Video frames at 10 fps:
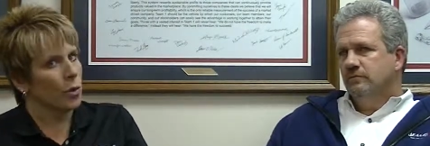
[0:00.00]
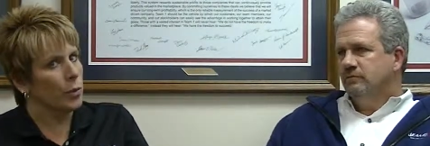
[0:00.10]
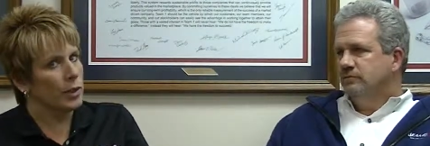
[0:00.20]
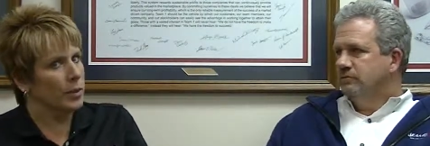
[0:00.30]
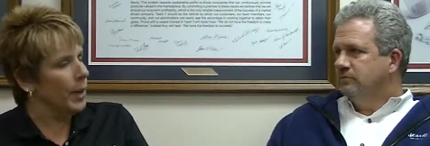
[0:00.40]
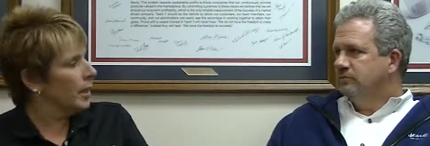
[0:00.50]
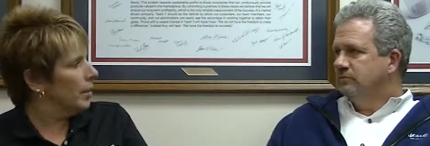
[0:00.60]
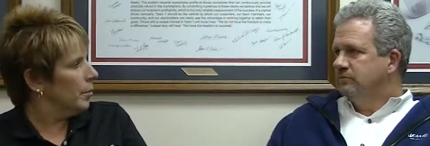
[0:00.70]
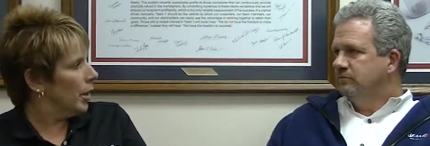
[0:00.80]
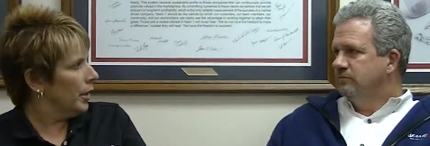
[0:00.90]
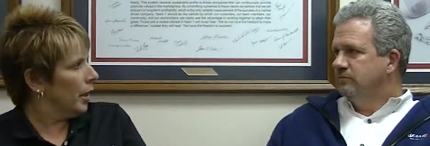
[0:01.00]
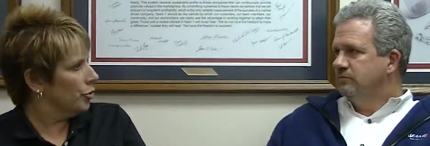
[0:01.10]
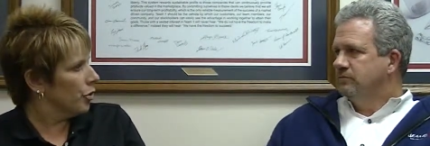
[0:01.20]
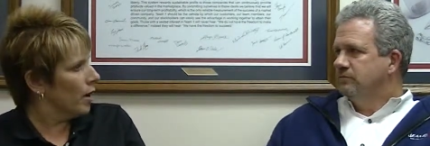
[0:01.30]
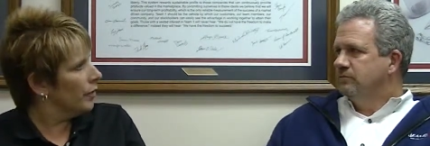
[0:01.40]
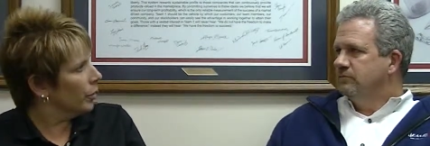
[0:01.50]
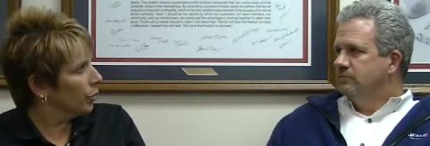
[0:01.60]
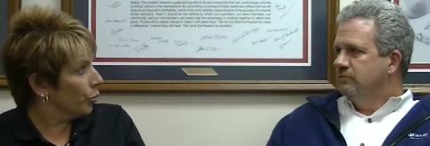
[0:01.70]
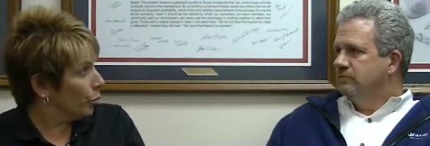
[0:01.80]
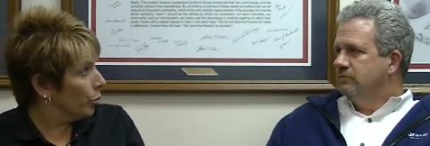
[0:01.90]
Speaker 1: are really making money are driving
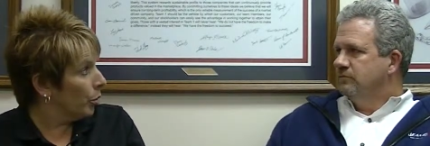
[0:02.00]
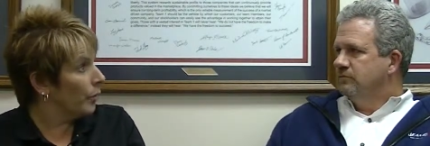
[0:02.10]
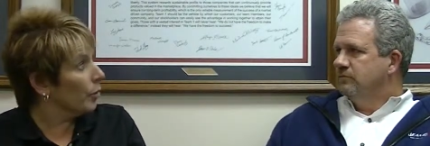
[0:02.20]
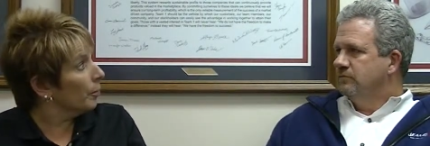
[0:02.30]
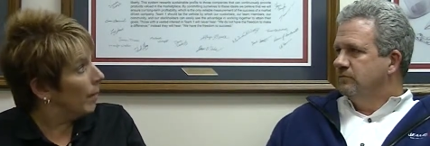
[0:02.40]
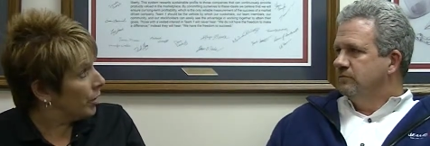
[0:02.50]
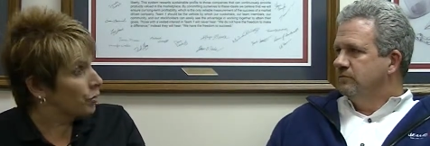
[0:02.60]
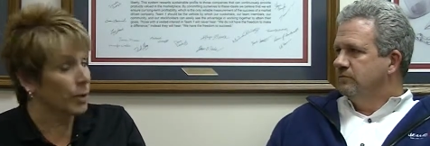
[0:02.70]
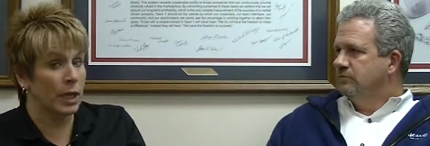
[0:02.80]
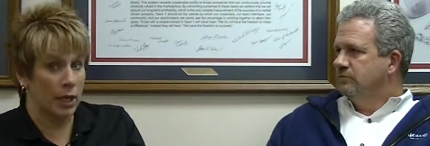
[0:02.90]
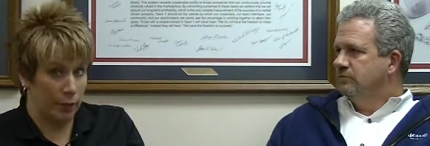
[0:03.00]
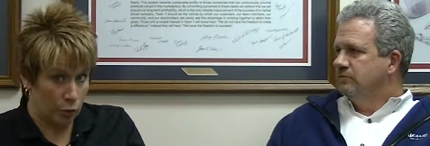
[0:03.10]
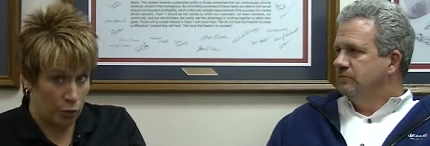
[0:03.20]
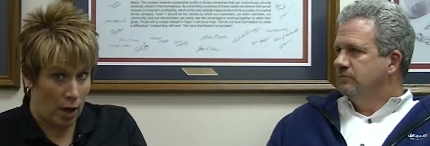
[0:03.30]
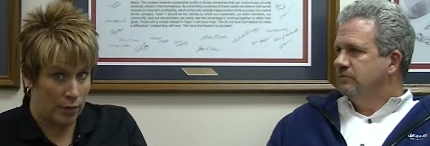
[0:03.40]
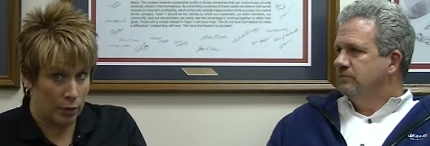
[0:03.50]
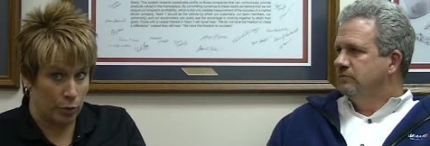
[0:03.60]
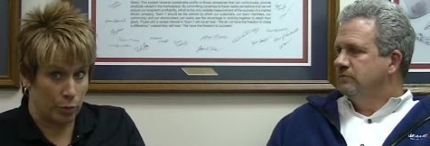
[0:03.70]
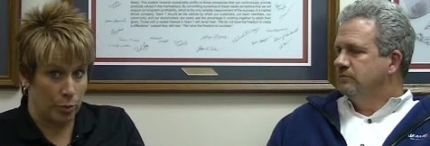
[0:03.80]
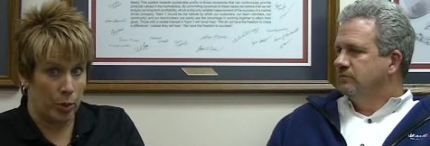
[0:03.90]
throughput. They're measuring it and they're driving
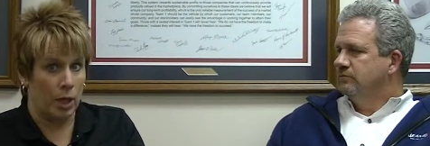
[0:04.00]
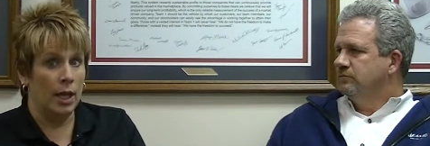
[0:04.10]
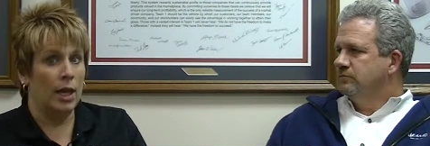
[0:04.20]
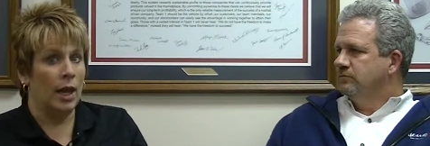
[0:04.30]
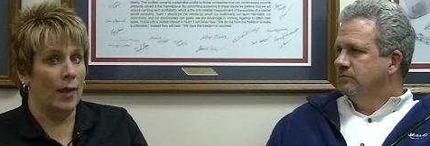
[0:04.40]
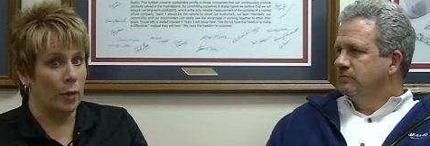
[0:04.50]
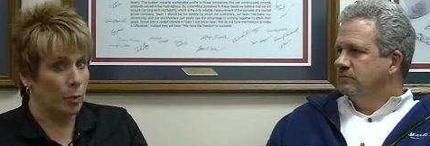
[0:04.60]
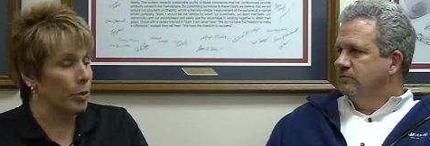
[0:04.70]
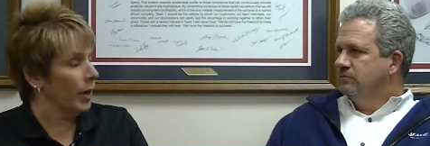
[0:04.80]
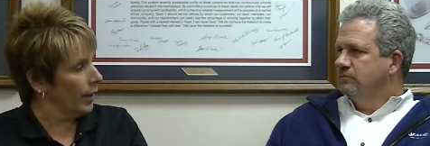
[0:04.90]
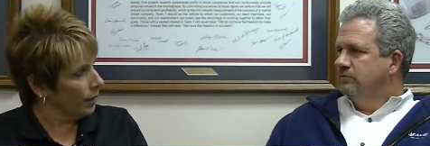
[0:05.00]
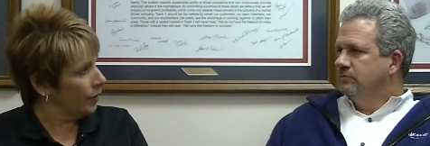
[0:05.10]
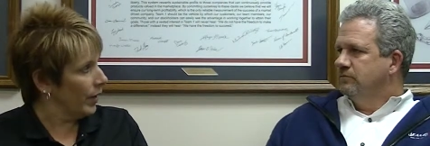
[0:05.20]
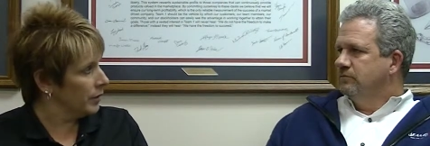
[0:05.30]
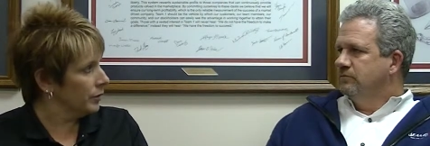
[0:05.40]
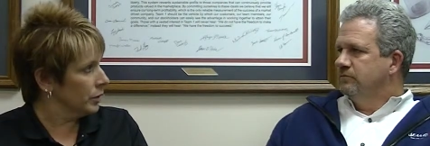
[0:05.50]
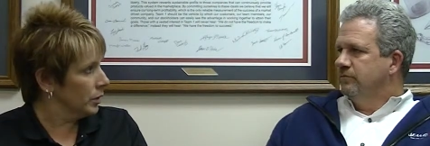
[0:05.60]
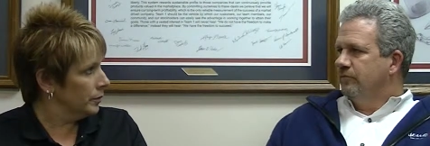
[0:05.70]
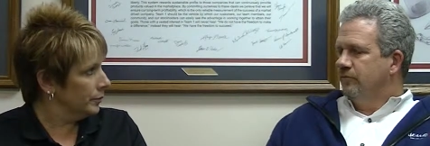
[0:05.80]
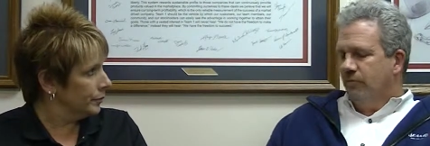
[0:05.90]
throughput and they're planning effectively.
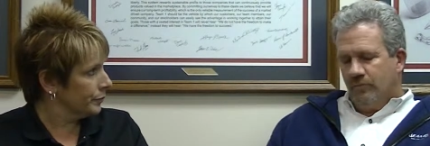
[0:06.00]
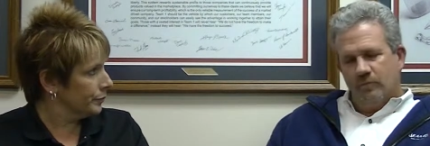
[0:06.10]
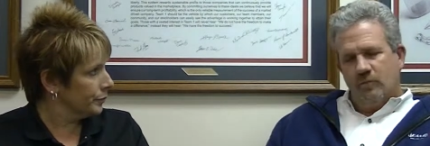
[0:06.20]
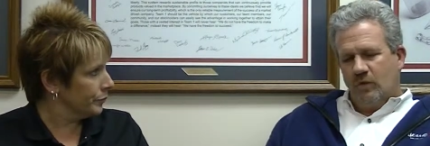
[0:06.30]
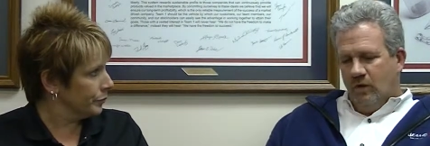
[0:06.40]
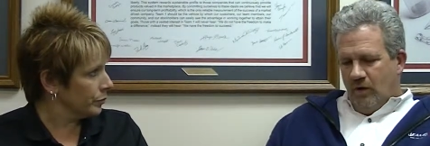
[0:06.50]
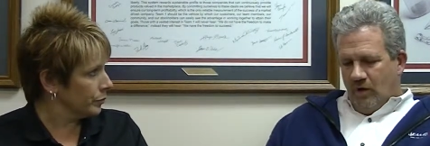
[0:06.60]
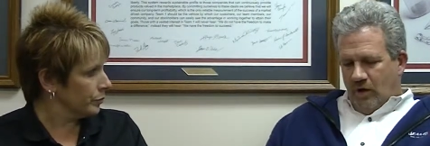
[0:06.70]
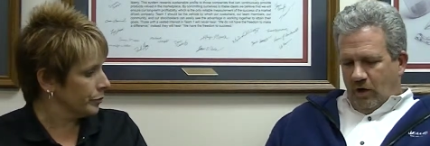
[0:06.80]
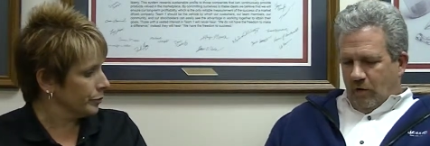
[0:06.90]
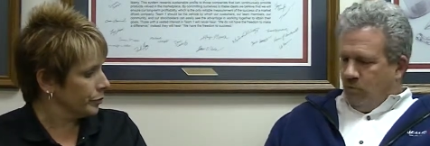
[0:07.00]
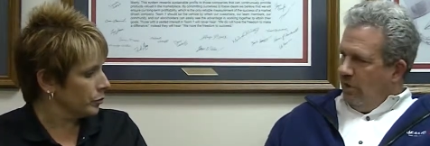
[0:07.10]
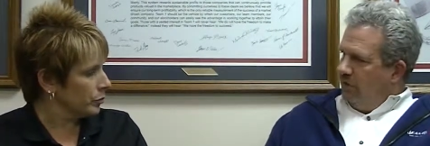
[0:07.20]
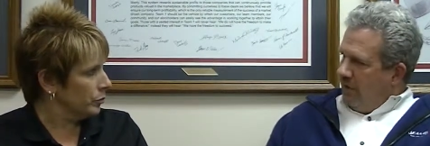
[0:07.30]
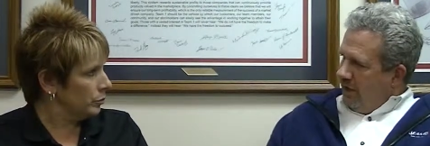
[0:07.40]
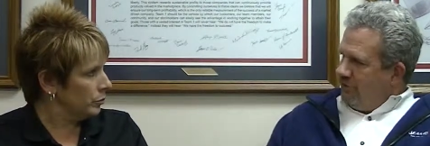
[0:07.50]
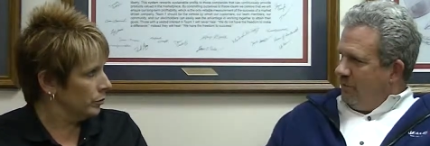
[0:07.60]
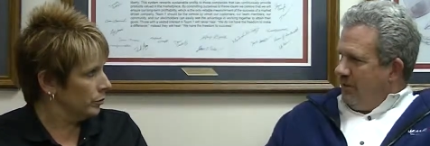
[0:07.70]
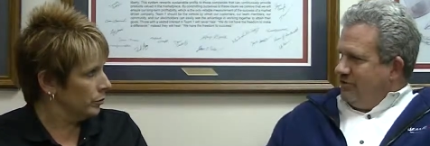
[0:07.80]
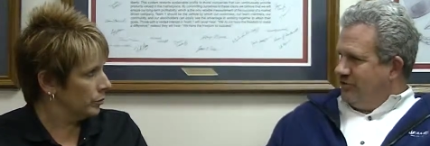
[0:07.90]
Speaker 2: Hmm. Well, as I
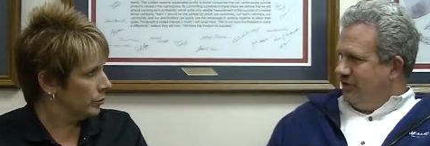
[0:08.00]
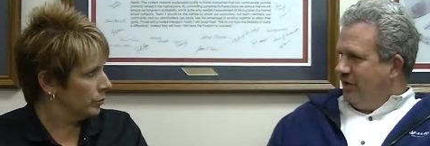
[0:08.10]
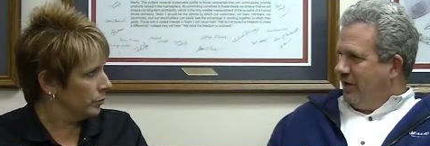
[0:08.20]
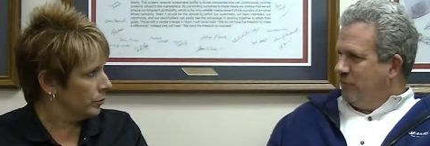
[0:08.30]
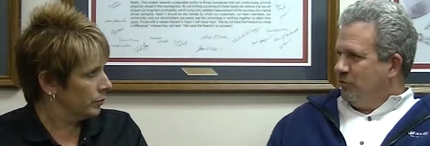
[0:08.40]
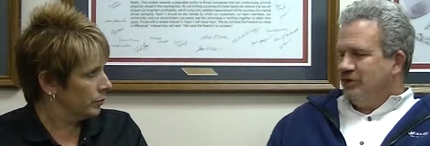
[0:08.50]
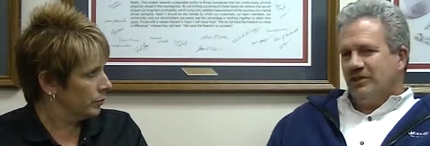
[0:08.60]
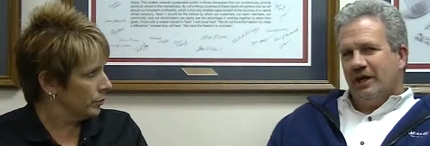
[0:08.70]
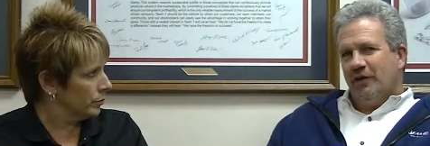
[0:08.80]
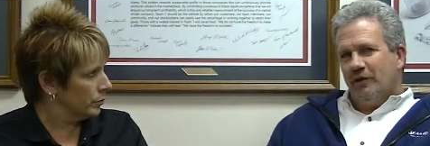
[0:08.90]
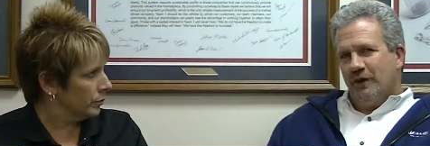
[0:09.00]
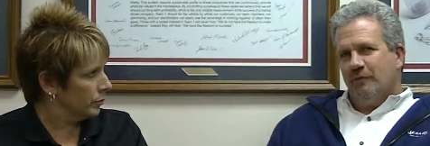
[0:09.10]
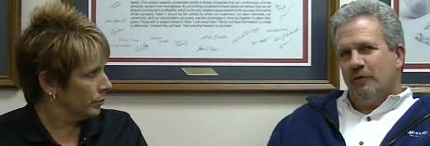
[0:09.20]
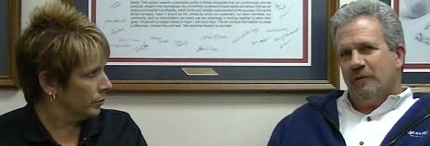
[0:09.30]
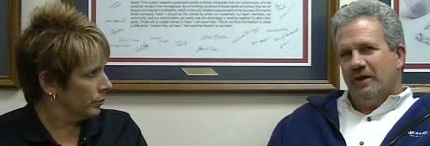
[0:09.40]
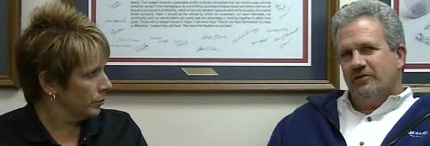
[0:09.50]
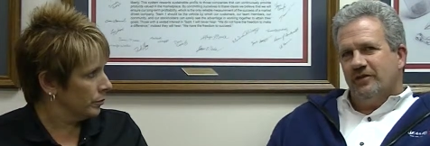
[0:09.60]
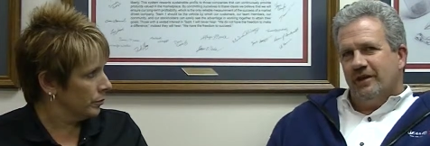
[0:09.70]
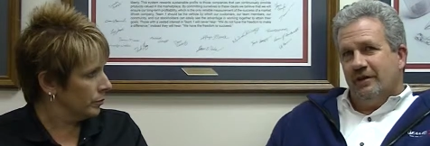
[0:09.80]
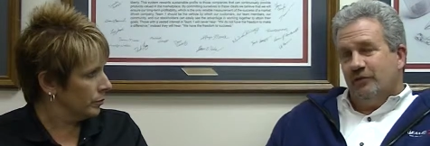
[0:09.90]
mentioned, I appreciate all the
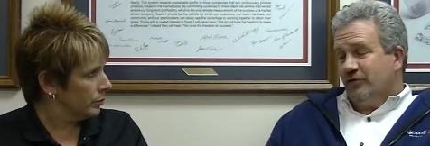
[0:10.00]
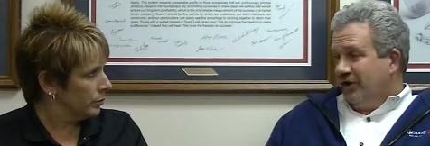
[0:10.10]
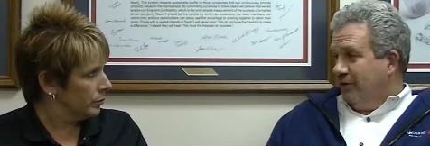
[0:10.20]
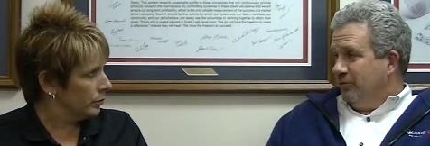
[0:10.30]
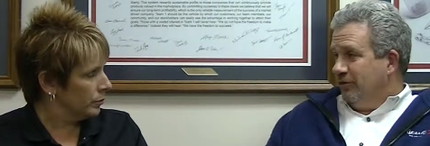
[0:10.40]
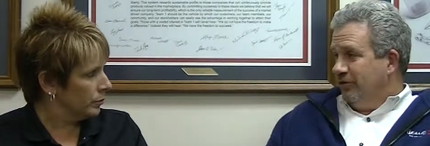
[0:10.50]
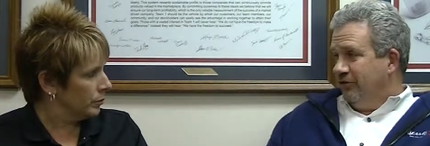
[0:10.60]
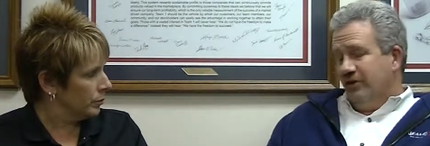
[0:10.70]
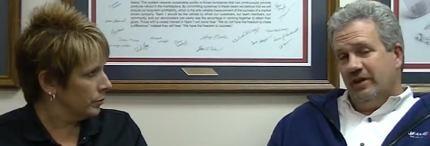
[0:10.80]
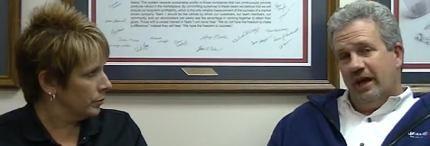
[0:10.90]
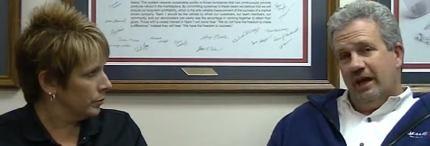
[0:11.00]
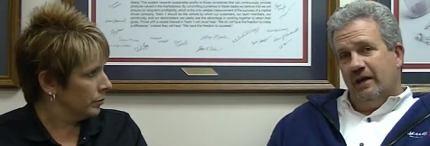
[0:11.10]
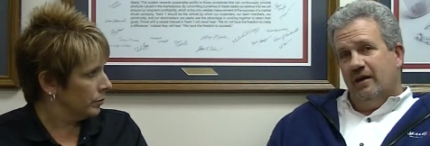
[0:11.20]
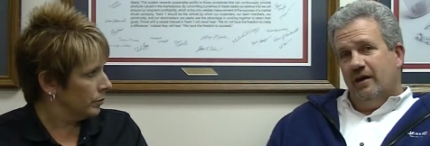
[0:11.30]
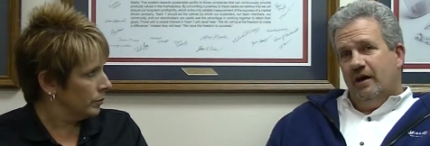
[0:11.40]
information that you've shared with us today.